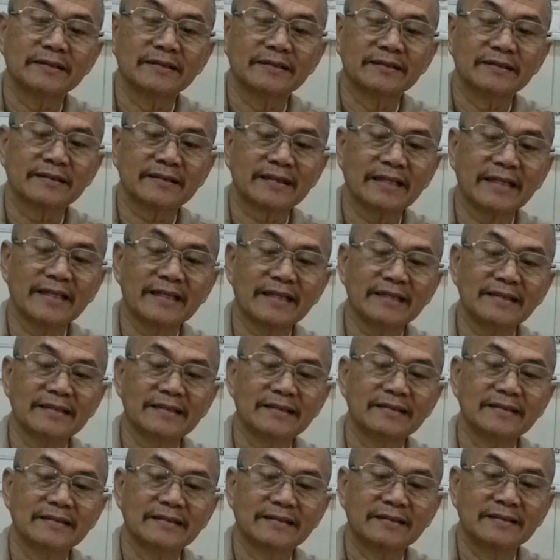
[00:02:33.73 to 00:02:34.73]
Okay,
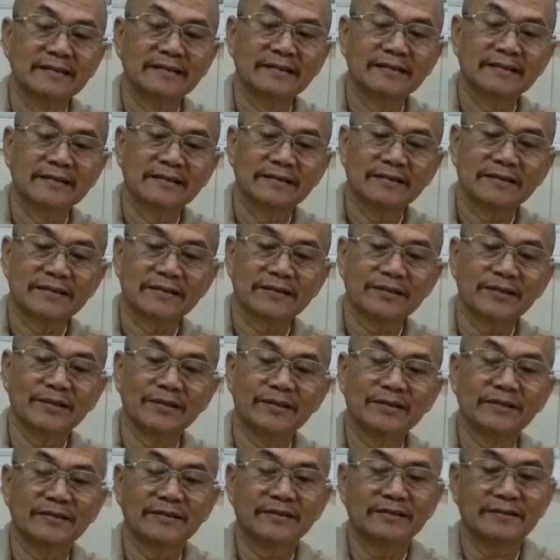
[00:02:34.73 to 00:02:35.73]

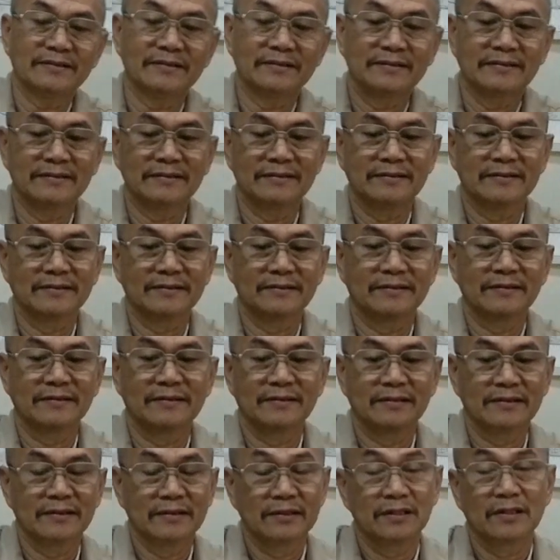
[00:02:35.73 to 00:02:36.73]
so
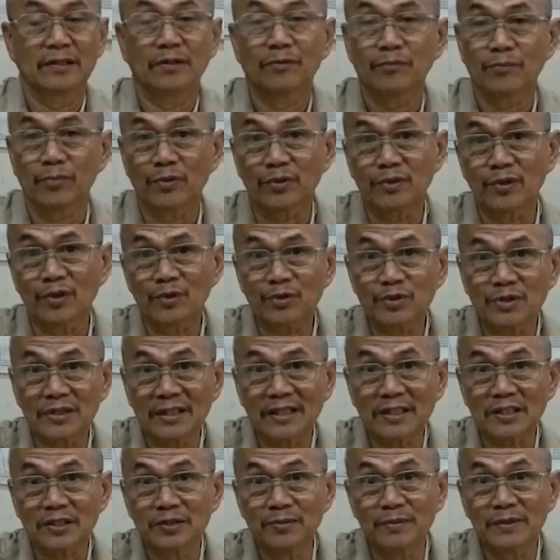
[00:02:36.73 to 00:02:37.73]
for those
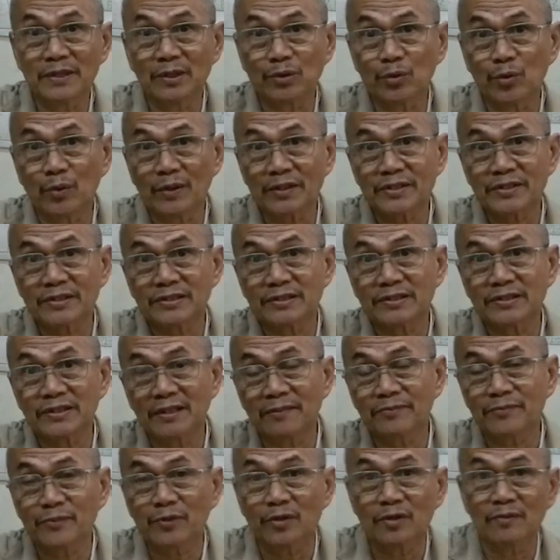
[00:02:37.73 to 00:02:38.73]
locksmith who has
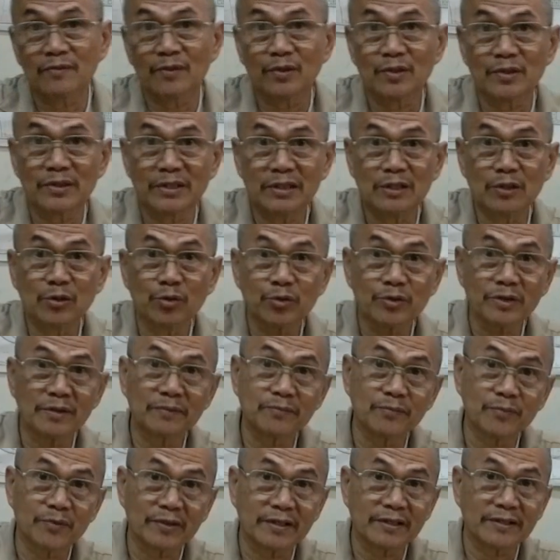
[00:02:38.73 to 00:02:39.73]
some trouble in looking
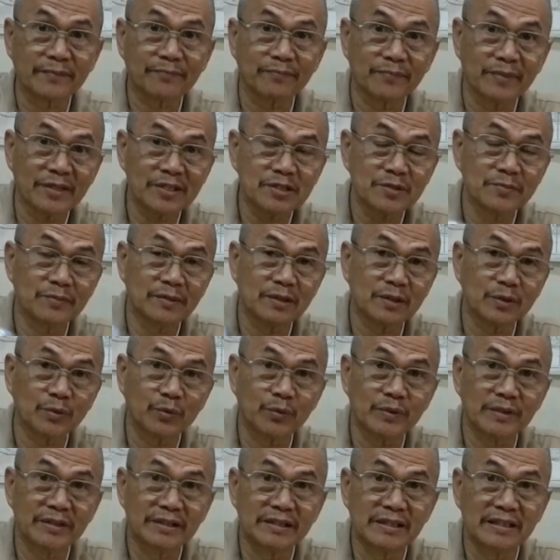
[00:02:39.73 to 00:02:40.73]
for a replacement
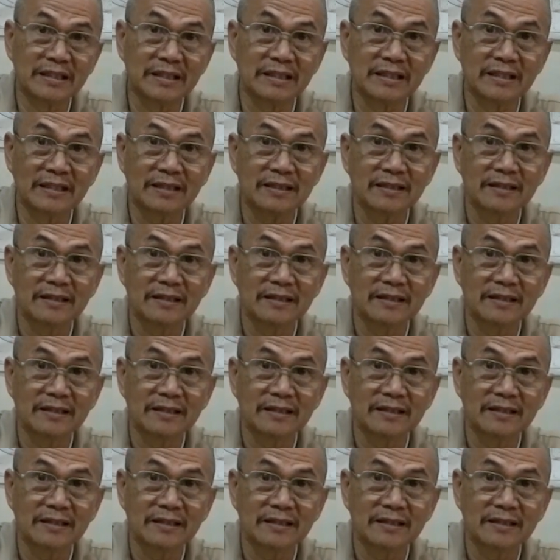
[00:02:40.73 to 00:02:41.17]
when the